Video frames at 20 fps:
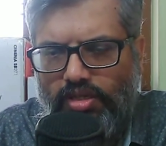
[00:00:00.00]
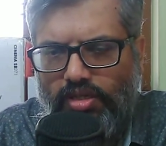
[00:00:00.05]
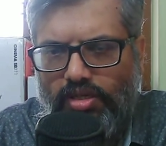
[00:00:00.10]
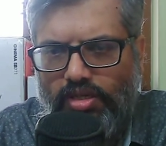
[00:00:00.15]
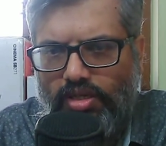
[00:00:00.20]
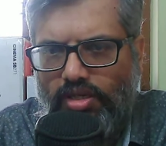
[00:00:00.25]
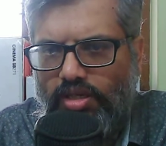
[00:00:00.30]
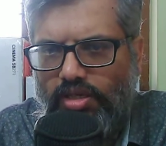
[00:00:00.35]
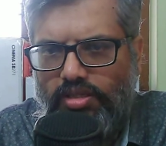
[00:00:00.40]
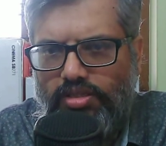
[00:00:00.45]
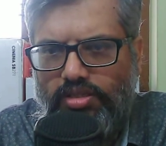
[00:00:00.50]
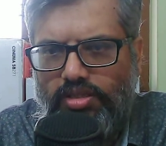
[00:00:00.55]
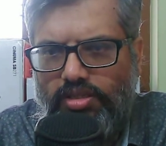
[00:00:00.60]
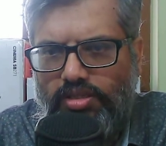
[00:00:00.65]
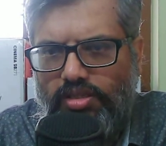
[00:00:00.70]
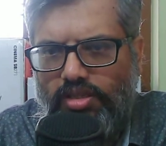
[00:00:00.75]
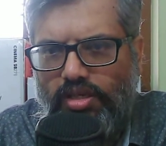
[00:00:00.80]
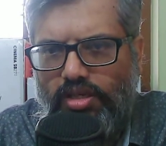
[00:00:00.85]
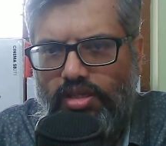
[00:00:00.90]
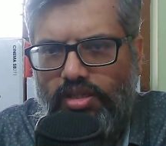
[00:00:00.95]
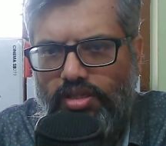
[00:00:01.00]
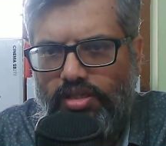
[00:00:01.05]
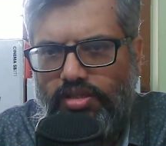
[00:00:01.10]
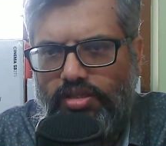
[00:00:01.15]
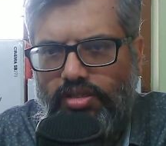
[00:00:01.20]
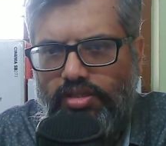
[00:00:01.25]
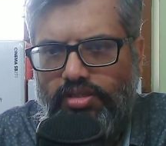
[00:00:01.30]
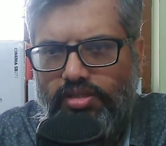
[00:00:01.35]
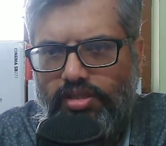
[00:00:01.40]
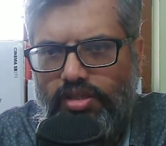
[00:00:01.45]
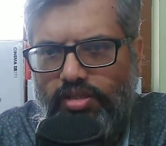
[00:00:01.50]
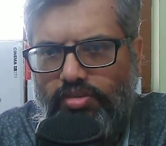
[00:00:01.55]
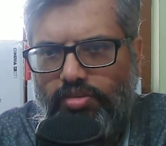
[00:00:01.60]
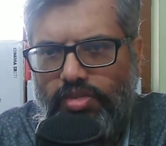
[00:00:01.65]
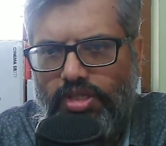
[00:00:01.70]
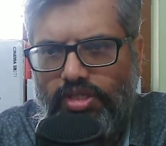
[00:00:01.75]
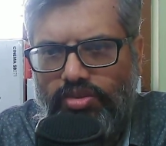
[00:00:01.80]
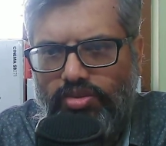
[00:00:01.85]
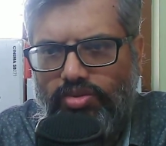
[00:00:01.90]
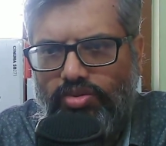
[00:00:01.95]
are essentially the same
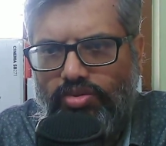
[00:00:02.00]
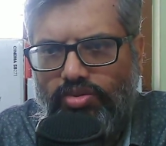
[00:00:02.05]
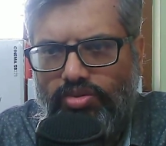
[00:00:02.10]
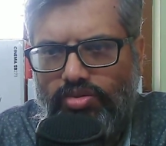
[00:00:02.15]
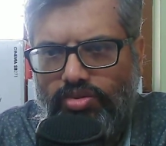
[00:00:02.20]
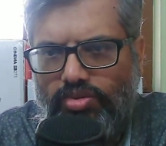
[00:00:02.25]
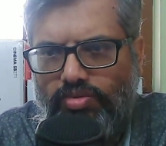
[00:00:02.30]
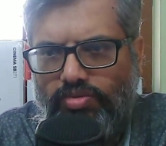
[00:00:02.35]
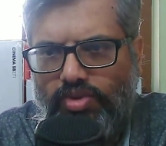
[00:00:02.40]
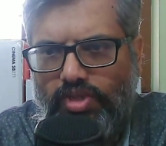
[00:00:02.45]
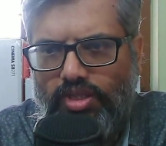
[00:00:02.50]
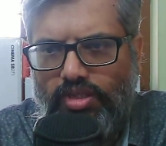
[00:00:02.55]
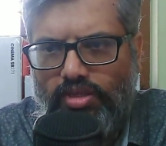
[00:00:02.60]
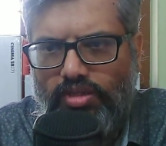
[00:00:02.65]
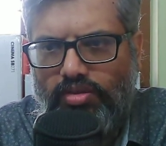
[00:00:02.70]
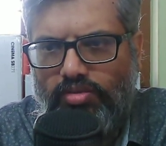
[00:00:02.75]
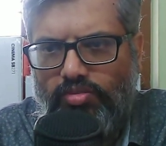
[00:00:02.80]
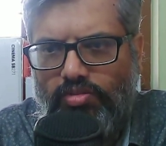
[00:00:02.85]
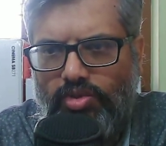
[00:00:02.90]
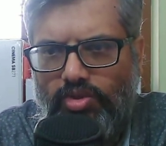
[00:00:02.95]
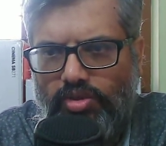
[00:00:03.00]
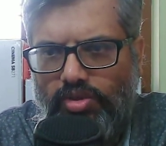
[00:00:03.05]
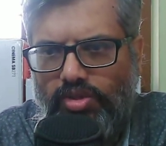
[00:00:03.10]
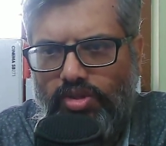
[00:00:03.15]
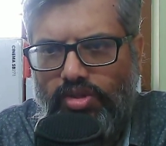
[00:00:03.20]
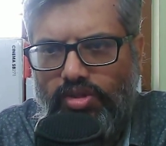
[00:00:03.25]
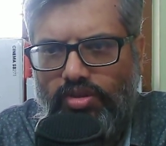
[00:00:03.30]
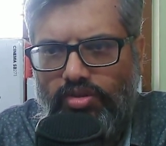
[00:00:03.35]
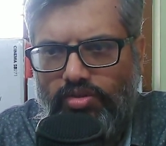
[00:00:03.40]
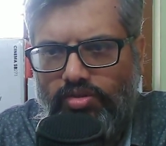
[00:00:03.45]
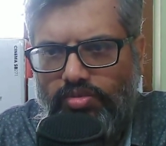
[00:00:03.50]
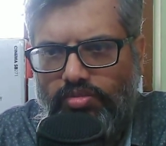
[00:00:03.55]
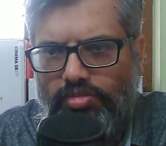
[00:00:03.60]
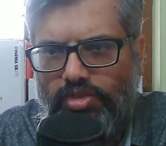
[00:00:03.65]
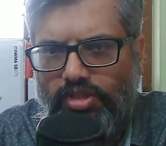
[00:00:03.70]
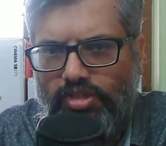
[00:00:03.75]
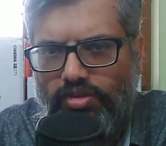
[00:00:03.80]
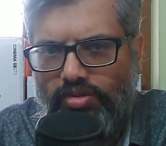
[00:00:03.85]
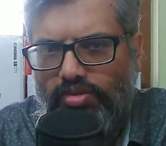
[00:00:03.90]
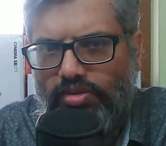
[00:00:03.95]
as those of other modern
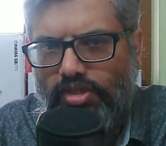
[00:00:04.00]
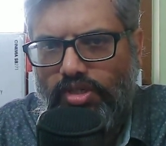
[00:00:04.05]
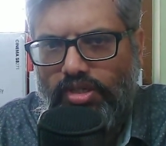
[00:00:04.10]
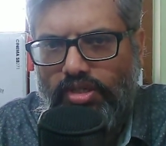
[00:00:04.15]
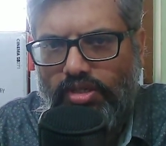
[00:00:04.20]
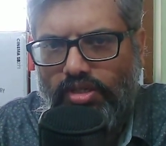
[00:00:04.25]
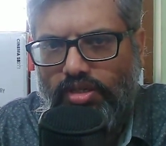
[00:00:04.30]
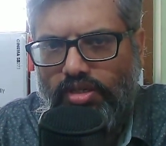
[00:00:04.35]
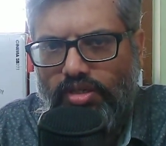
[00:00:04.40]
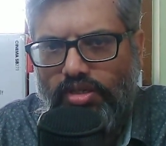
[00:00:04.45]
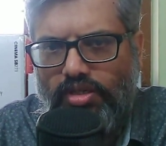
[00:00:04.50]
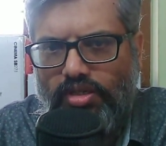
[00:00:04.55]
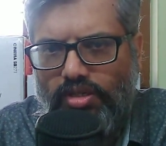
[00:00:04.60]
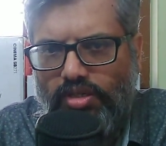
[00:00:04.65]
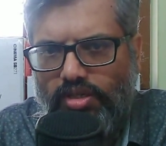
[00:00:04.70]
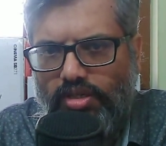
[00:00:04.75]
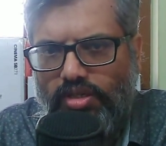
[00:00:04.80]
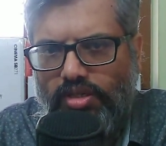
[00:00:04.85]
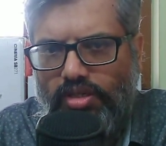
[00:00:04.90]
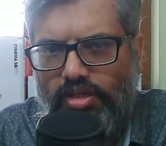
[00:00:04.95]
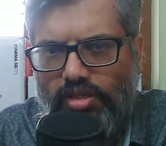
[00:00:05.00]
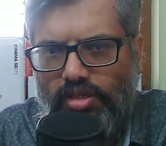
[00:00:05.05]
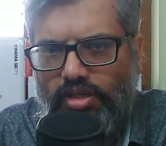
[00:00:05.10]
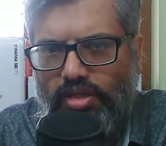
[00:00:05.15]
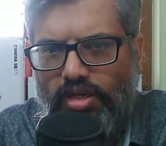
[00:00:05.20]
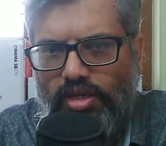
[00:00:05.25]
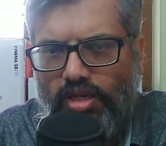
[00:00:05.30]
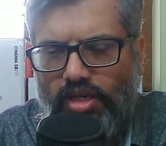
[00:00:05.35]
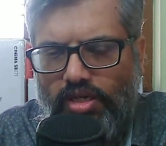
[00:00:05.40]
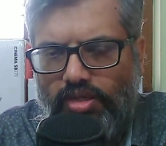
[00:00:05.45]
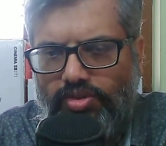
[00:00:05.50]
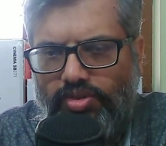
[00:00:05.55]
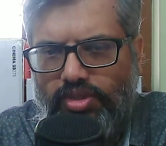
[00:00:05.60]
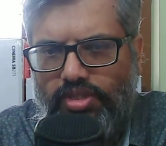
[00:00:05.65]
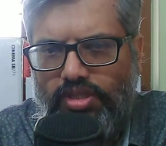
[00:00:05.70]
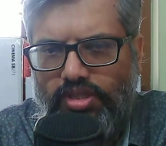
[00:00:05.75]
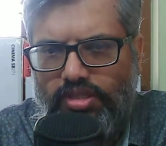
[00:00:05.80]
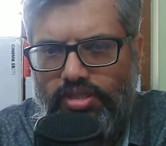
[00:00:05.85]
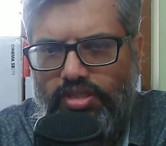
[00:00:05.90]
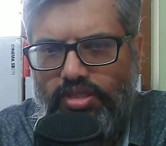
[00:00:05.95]
object-oriented
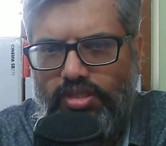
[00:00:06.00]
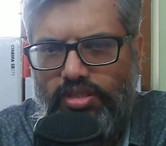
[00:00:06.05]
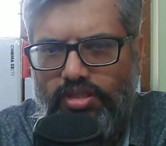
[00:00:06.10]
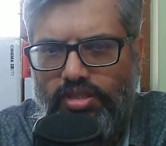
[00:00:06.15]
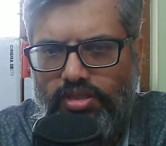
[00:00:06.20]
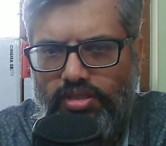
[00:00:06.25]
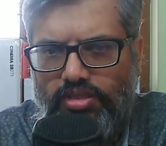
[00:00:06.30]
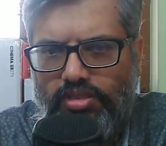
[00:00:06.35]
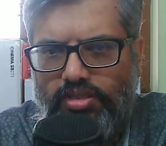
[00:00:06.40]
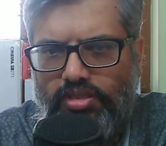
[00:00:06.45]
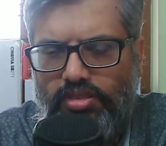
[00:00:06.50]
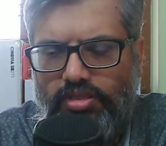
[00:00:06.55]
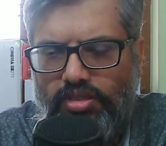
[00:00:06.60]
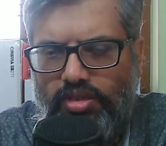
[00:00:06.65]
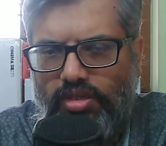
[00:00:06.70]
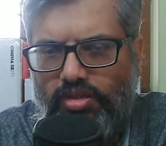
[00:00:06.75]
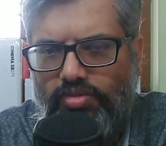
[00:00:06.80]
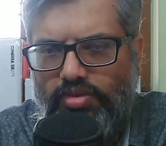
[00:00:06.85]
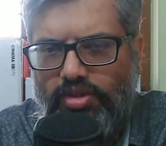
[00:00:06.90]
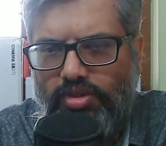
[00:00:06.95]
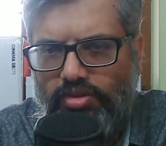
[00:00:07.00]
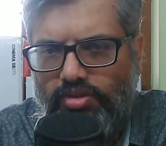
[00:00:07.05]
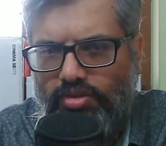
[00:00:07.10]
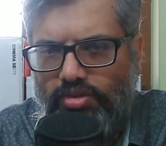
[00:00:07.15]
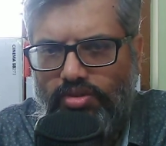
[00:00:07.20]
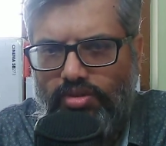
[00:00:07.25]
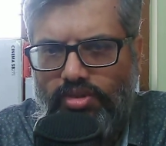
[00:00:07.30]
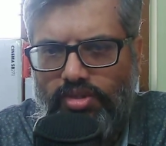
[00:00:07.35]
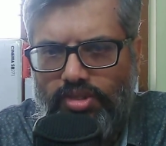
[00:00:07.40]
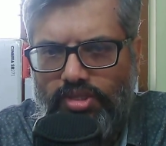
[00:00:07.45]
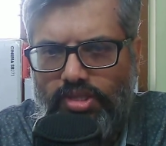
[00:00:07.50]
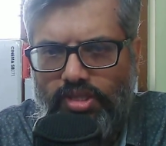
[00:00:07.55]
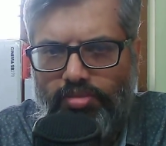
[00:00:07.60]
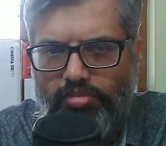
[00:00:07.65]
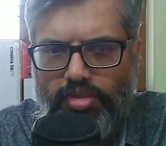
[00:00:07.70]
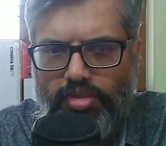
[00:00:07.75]
languages such as Java or C++.